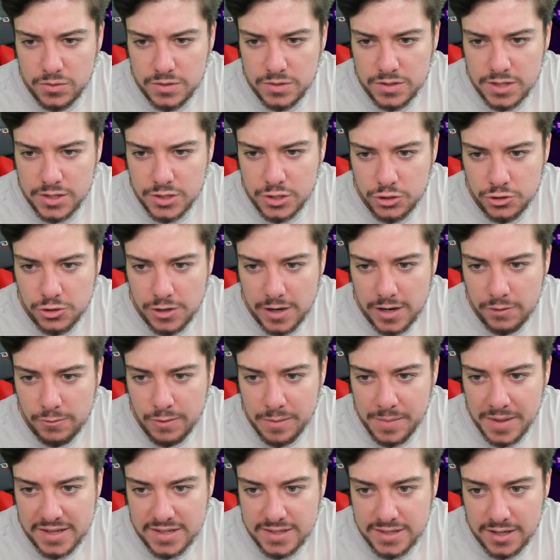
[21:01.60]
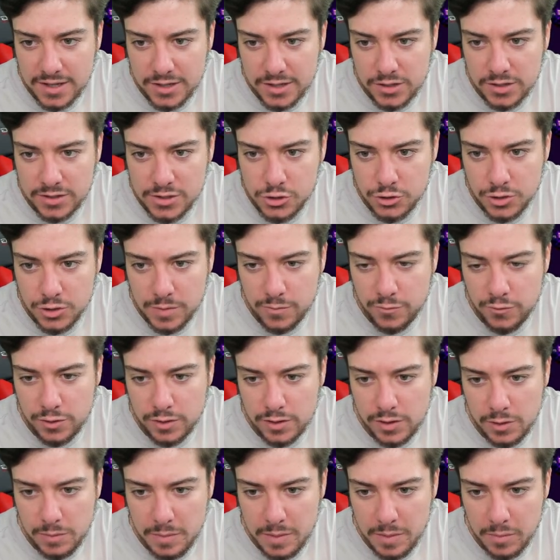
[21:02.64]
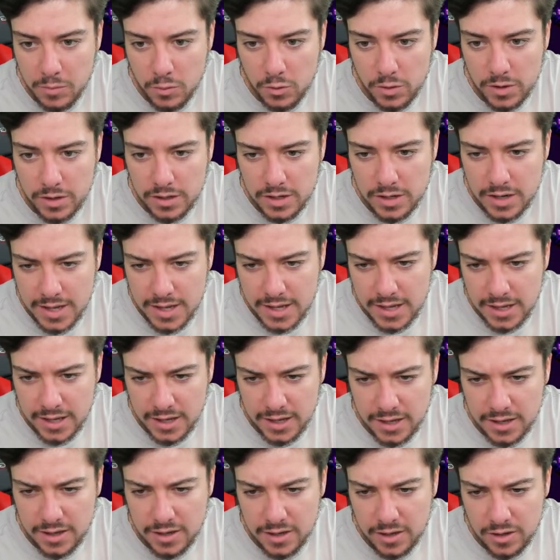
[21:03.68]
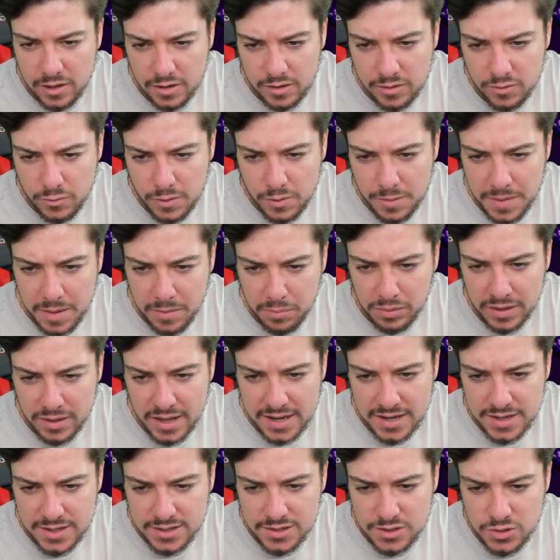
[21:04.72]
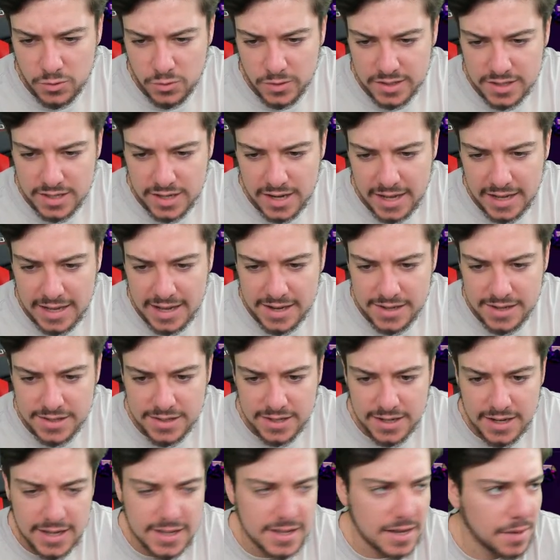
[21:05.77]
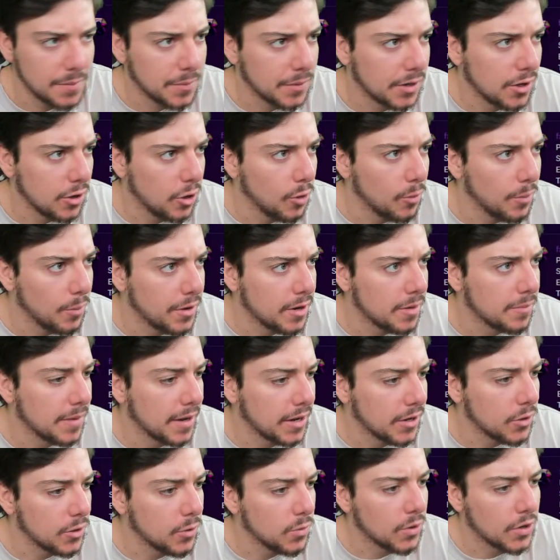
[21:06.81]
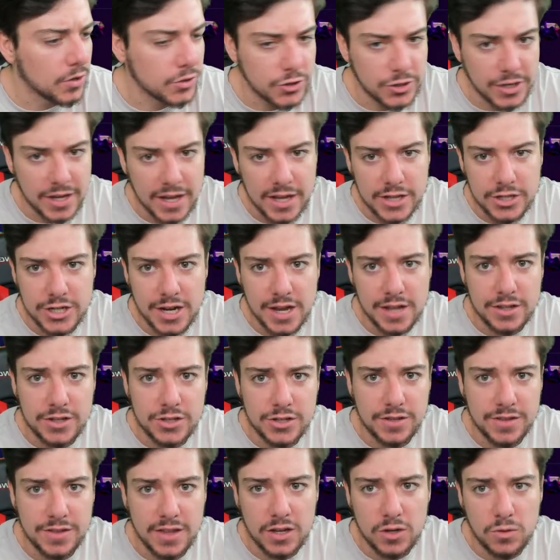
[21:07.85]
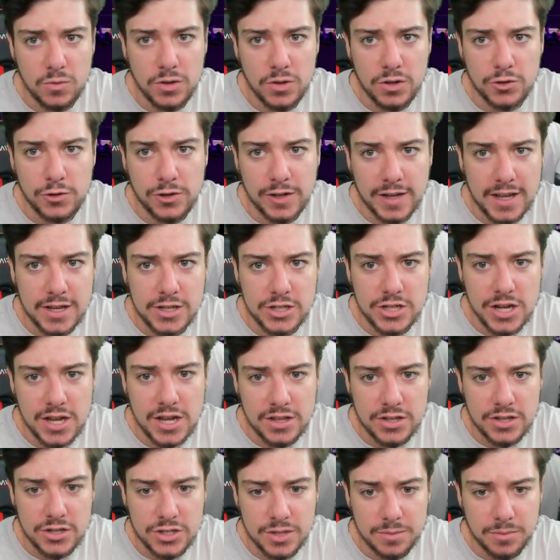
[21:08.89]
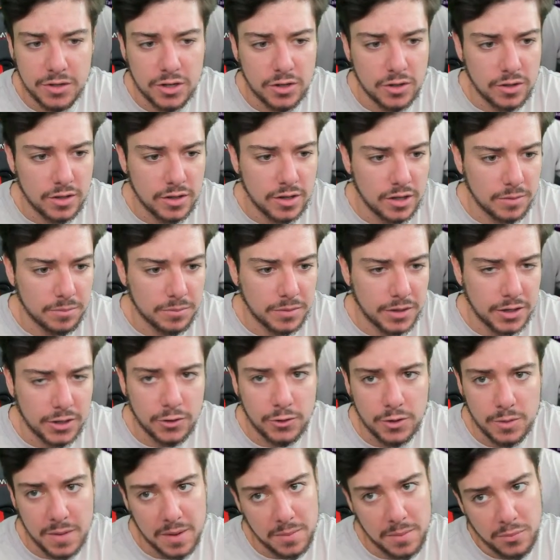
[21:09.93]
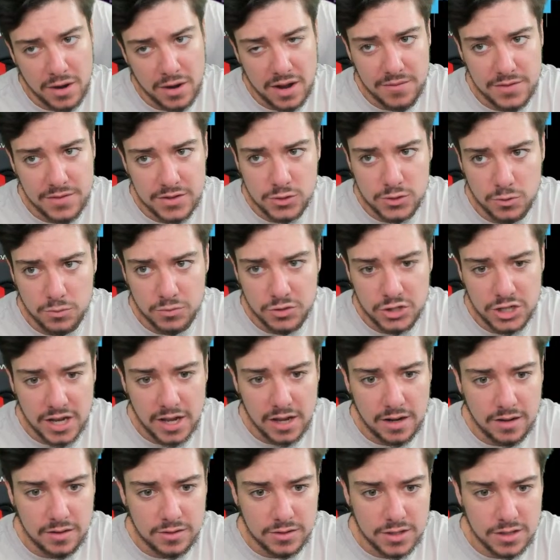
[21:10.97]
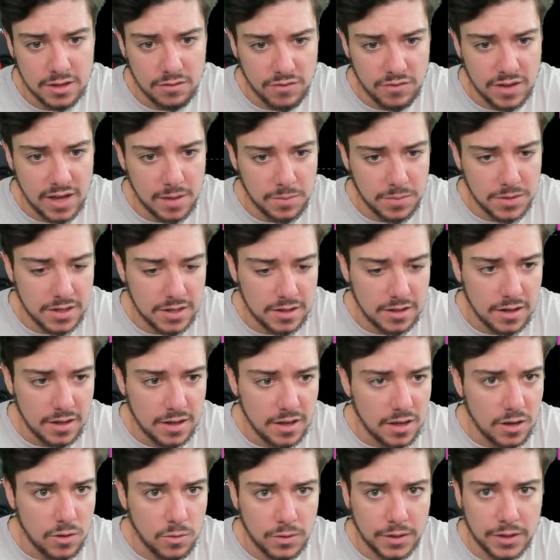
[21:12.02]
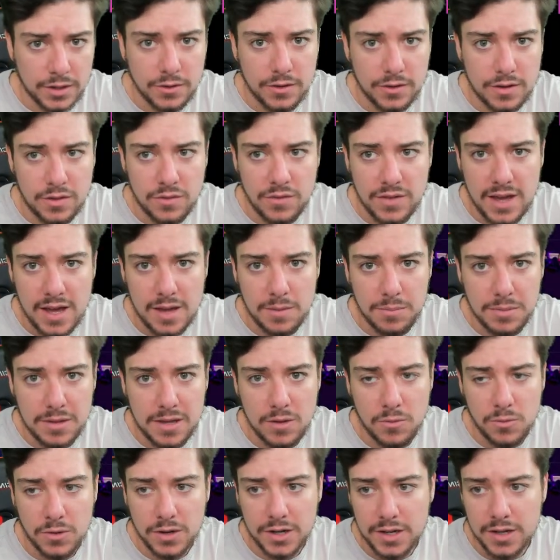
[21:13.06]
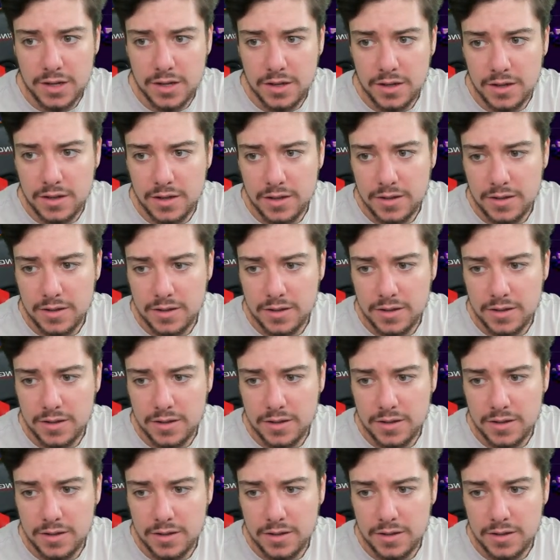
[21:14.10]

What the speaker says: this trade, we might stay on stream for a little bit more. What my plan is doing today, guys, today I'm gonna open up my new 100K challenge. On that new 100K challenge, I'm gonna go to my private Zoom chat to the VIP. We're gonna go to the VIP and we're gonna